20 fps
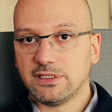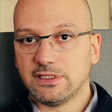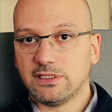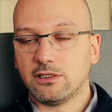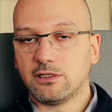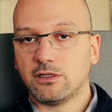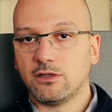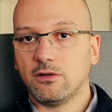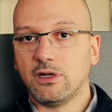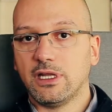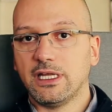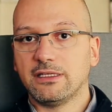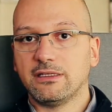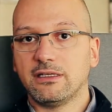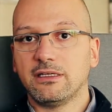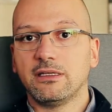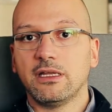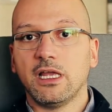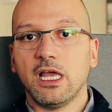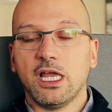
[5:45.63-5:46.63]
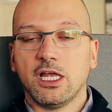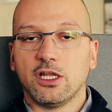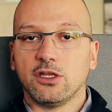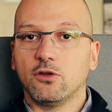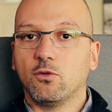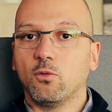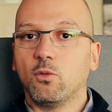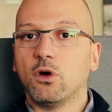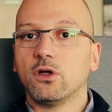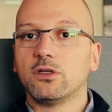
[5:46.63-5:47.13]
circulated.
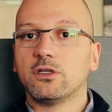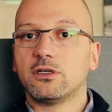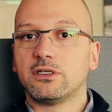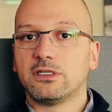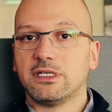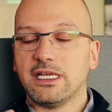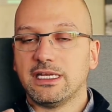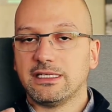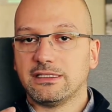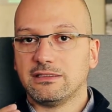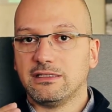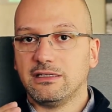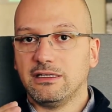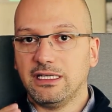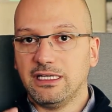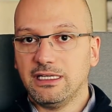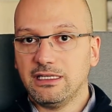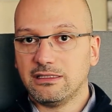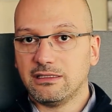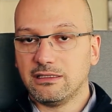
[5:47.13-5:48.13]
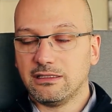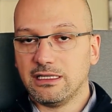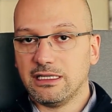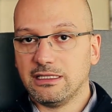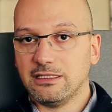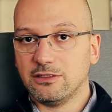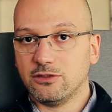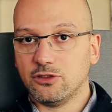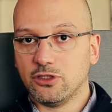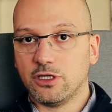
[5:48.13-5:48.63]
The water takes the heat
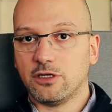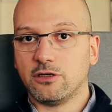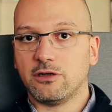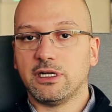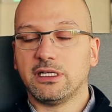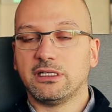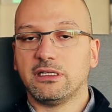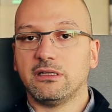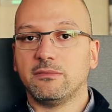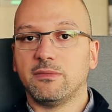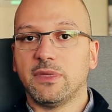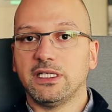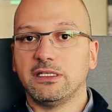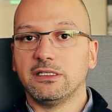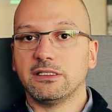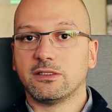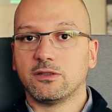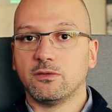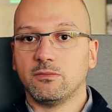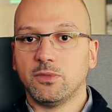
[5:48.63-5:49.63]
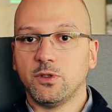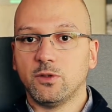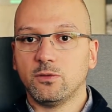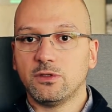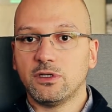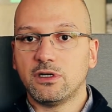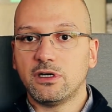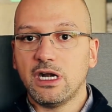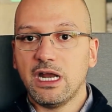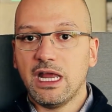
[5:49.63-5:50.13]
that is generated by this
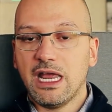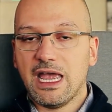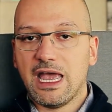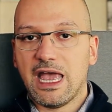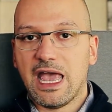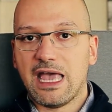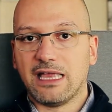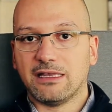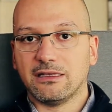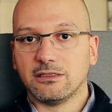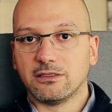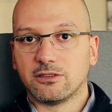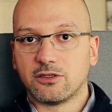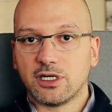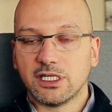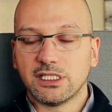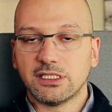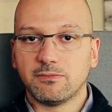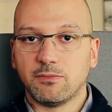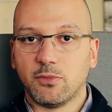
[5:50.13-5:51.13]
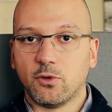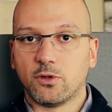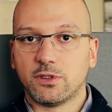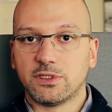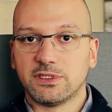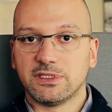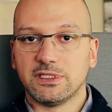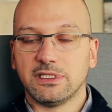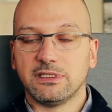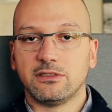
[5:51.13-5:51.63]
computer and
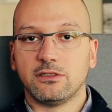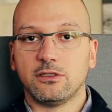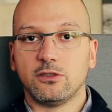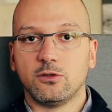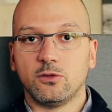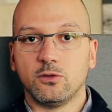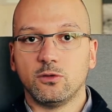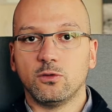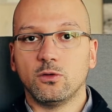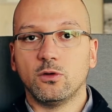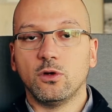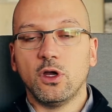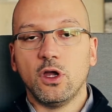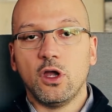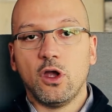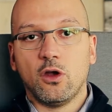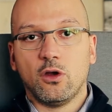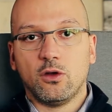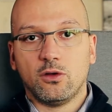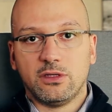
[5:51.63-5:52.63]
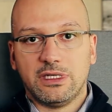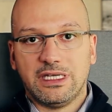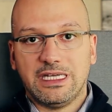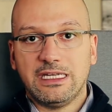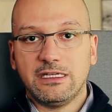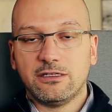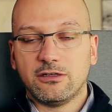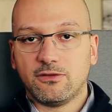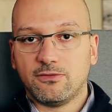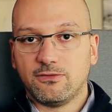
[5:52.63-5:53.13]
transports it to
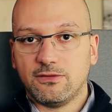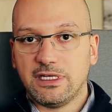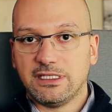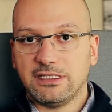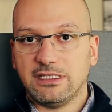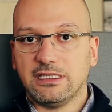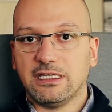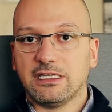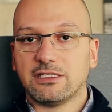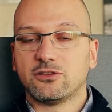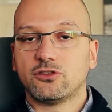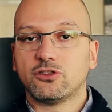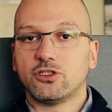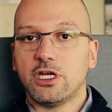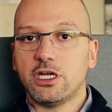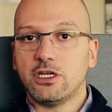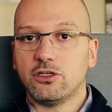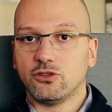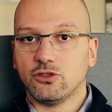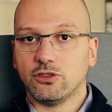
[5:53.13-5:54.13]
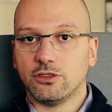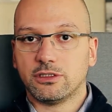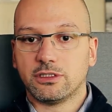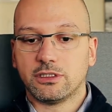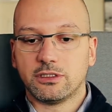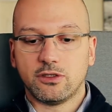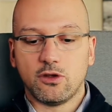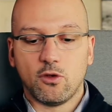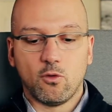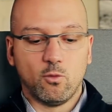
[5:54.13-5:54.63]
interface heat
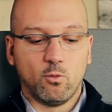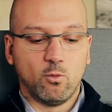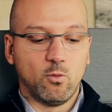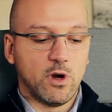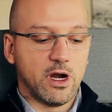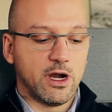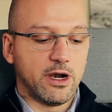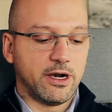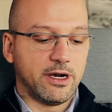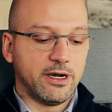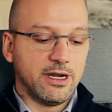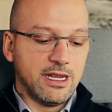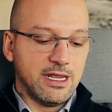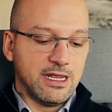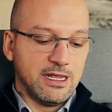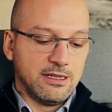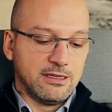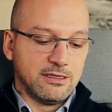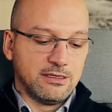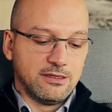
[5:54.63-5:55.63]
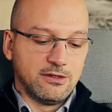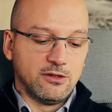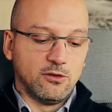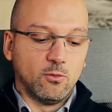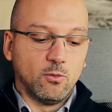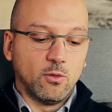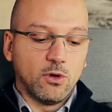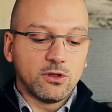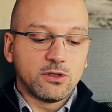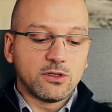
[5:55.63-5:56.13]
exchangers where the
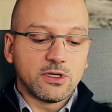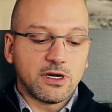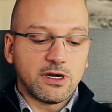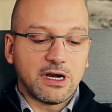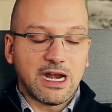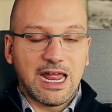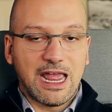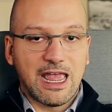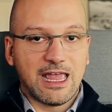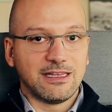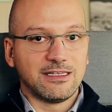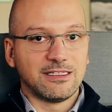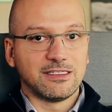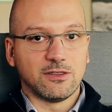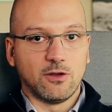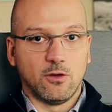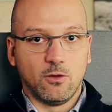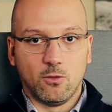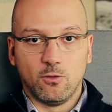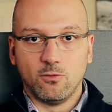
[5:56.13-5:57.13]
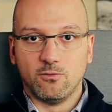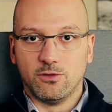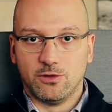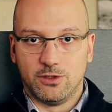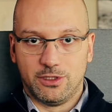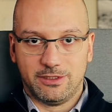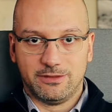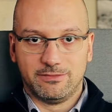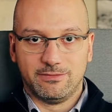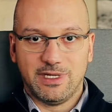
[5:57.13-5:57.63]
water hands
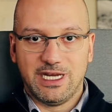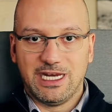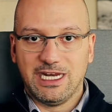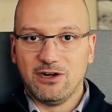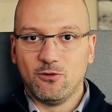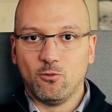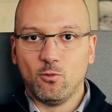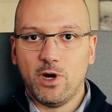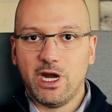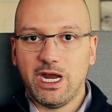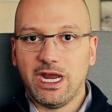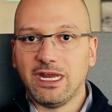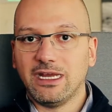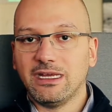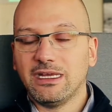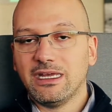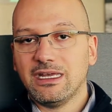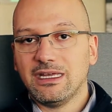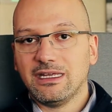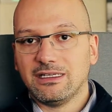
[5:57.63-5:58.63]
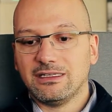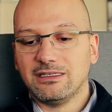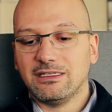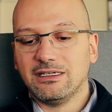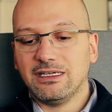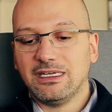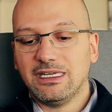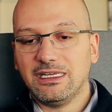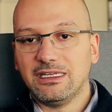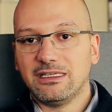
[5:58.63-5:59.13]
over, in a way, the
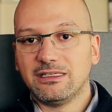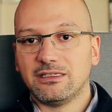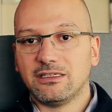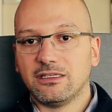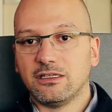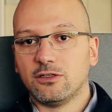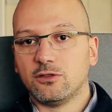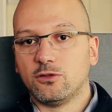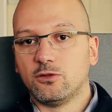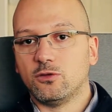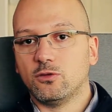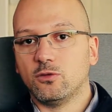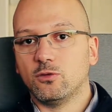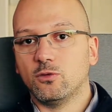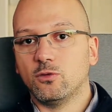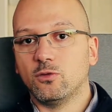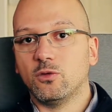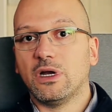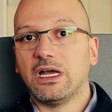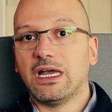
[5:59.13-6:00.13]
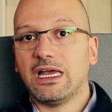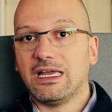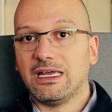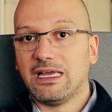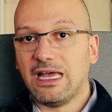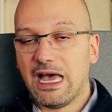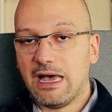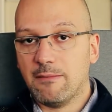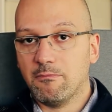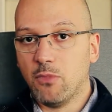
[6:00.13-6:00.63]
heat to
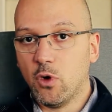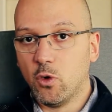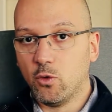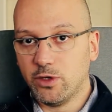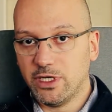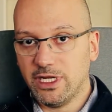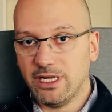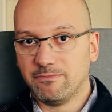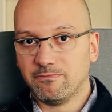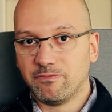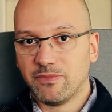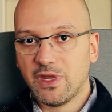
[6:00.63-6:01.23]
ammonia.